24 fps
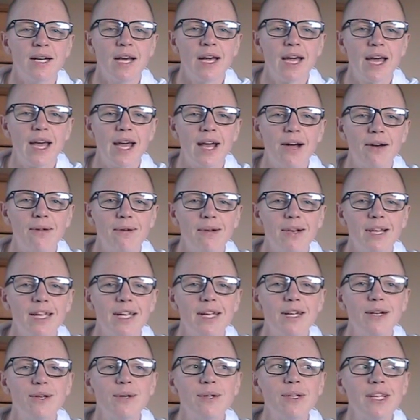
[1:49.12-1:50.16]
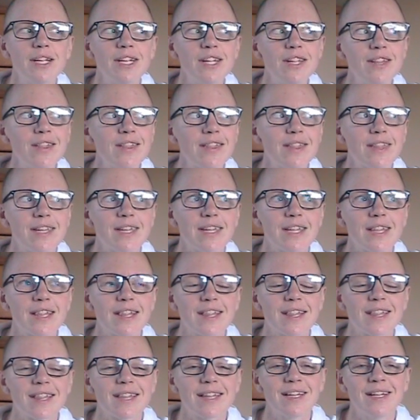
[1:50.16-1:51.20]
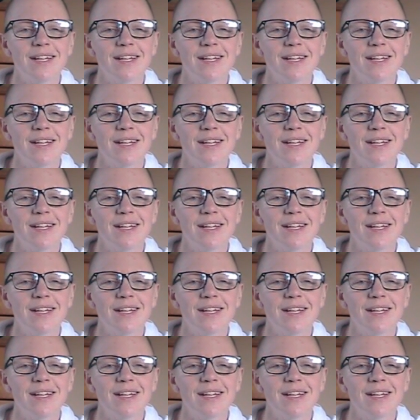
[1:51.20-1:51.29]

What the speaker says: How legal is this?